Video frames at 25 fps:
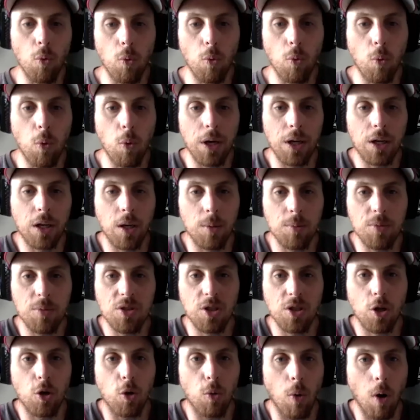when it comes
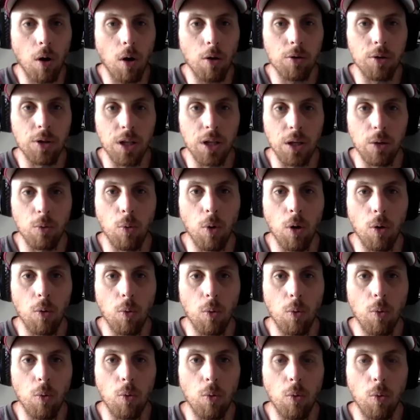to quality,
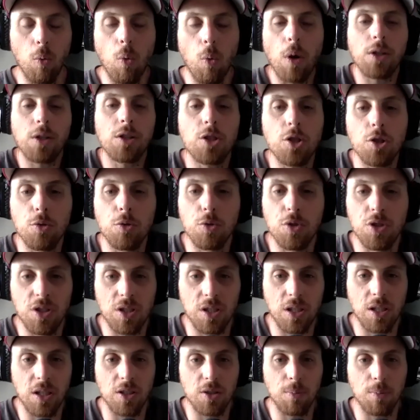what do you
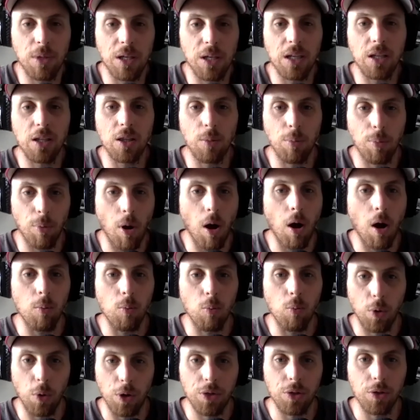see as being the
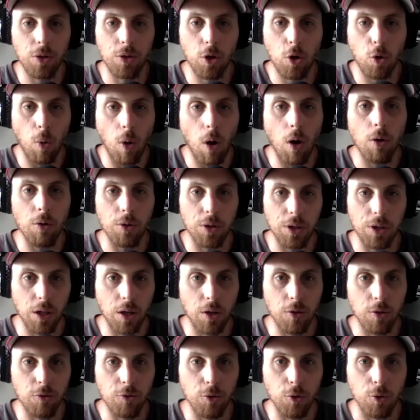problem with the quality
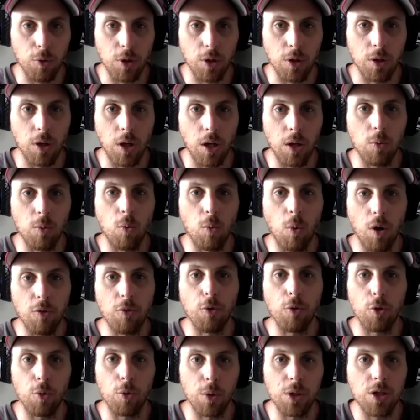of food, and what
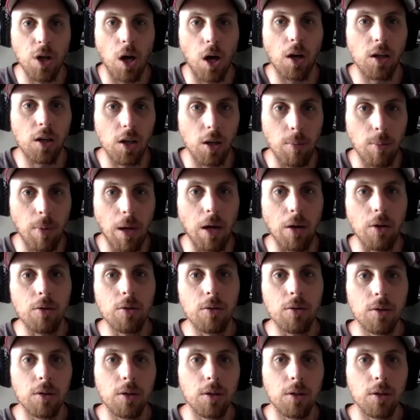food are we talking about?